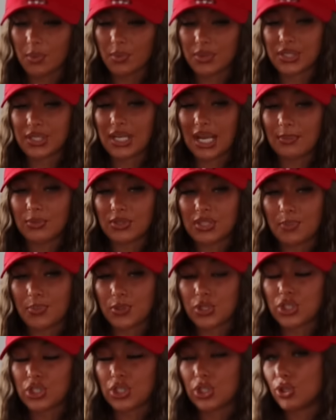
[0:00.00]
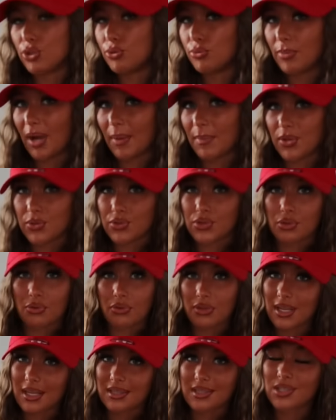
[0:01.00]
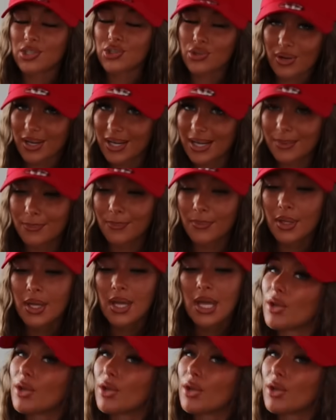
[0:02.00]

I wasn't able to pursue my musical theatre dream.